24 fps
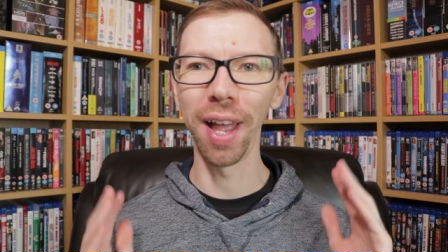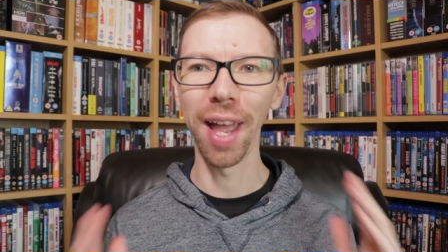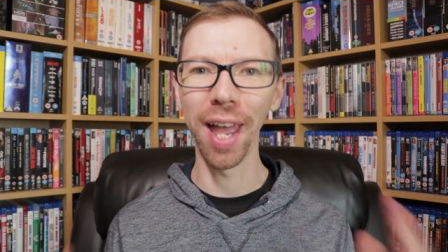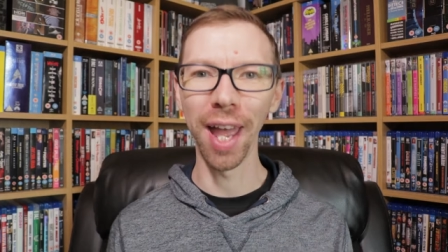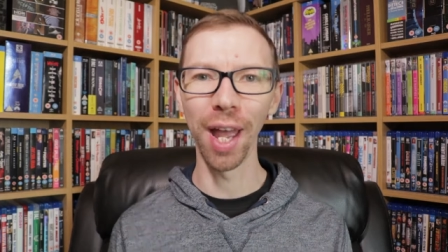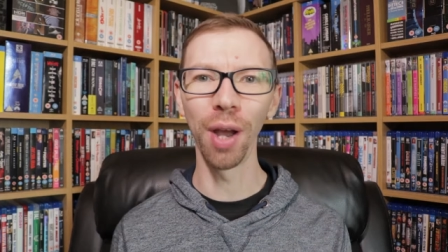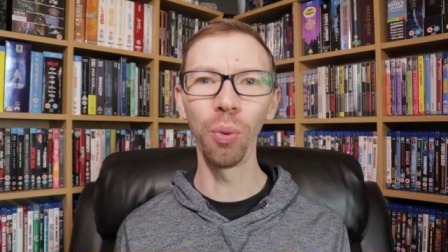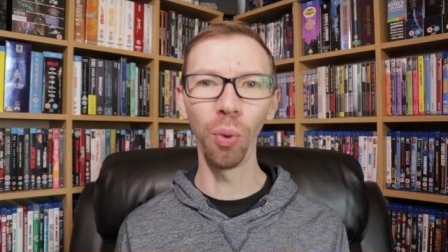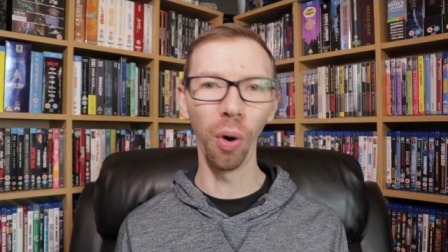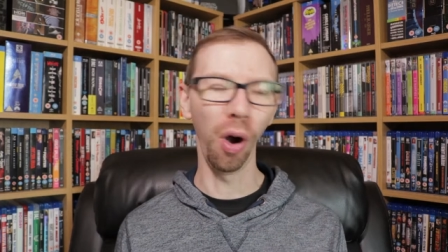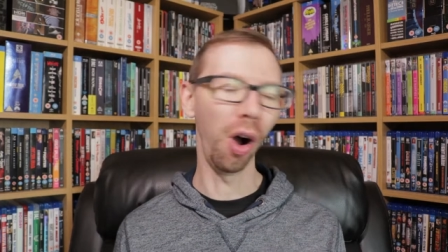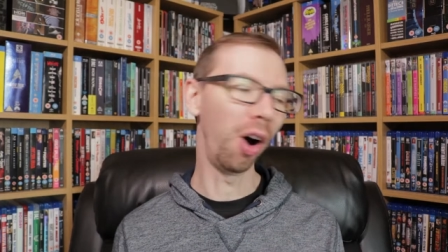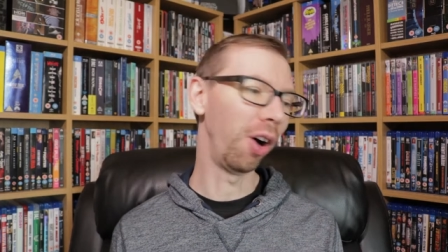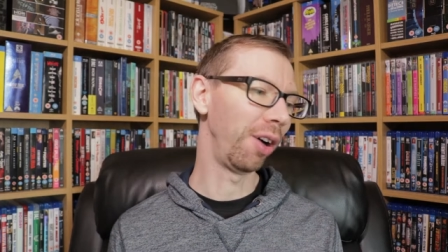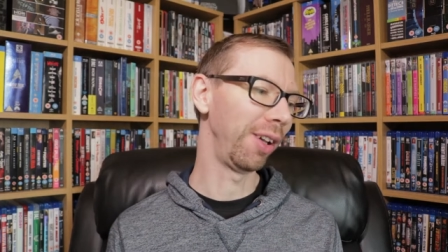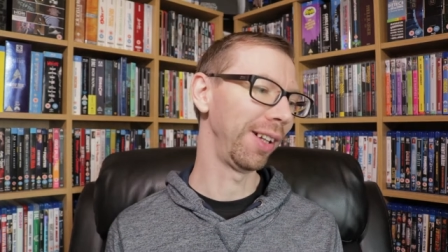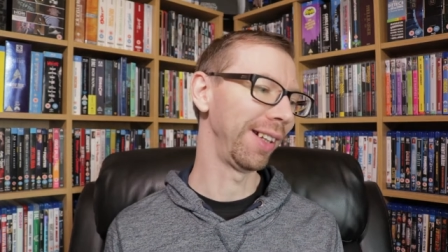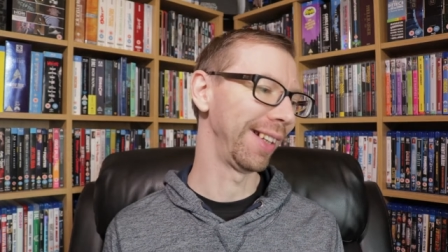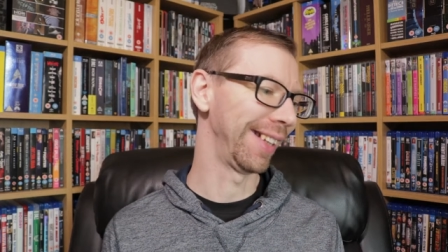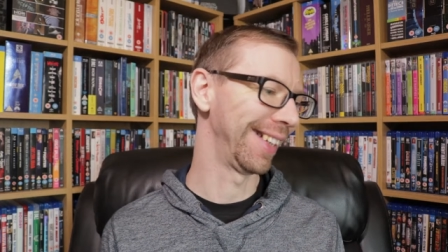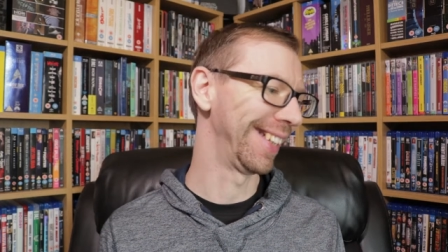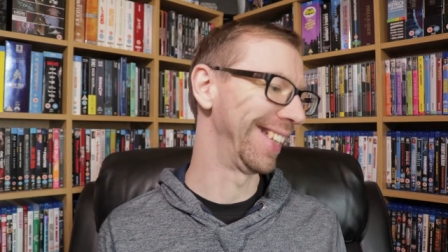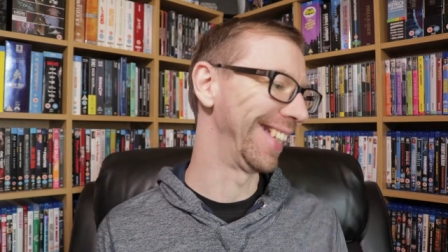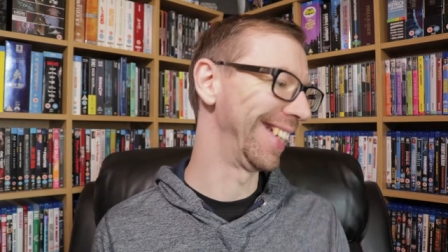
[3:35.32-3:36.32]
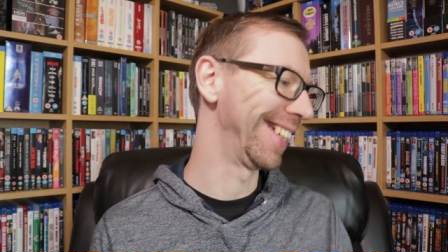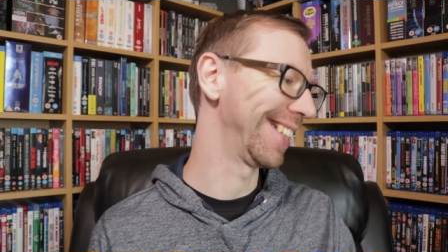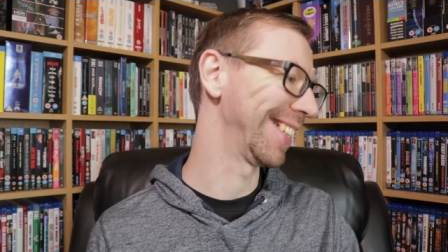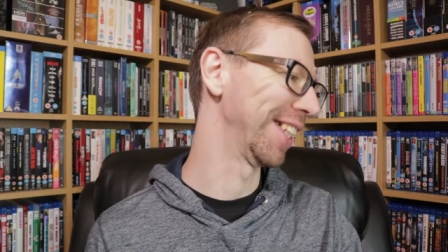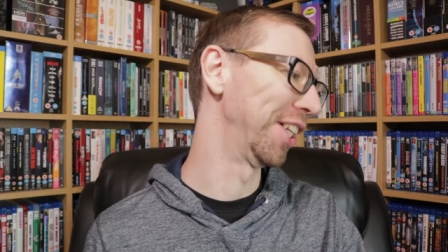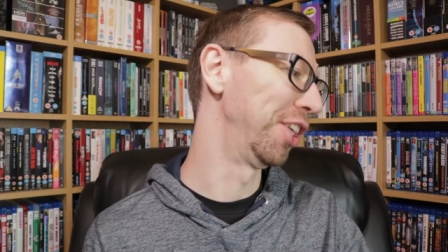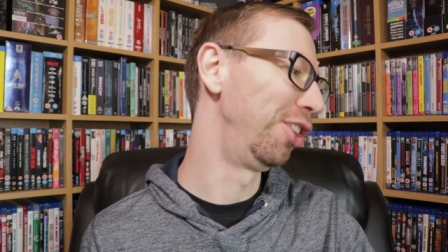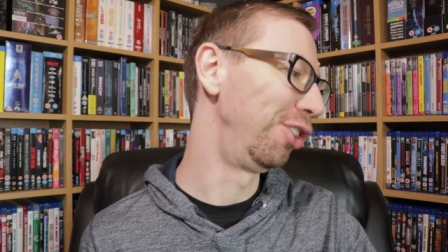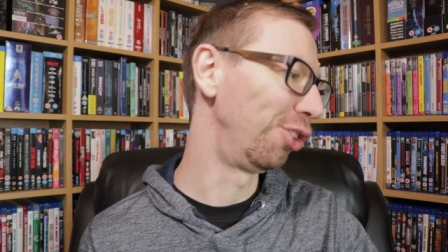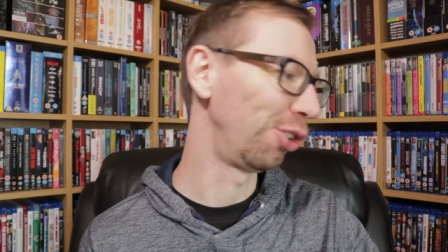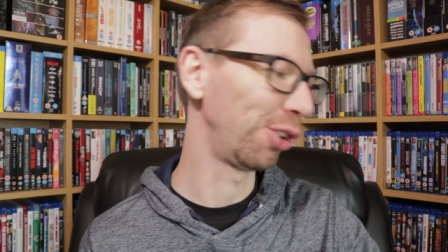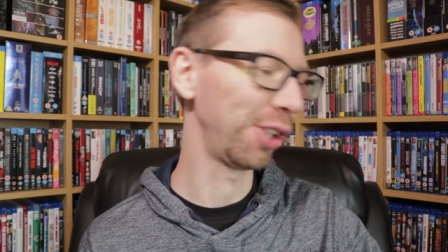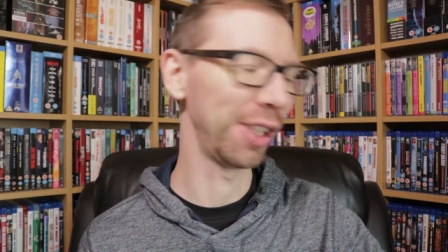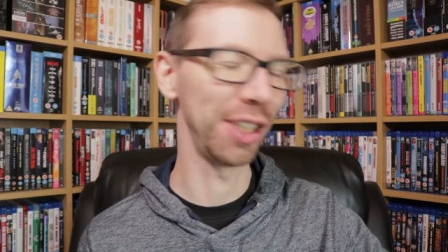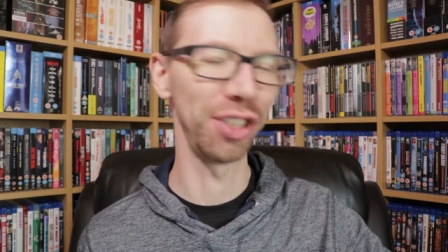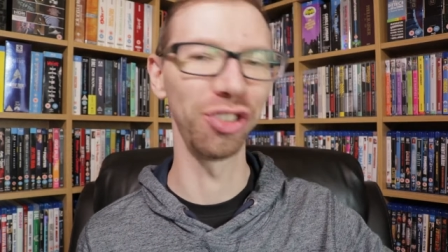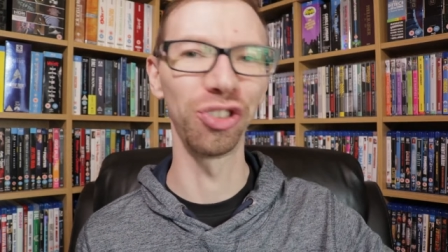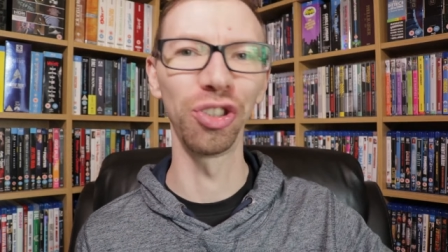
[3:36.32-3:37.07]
how all this looks.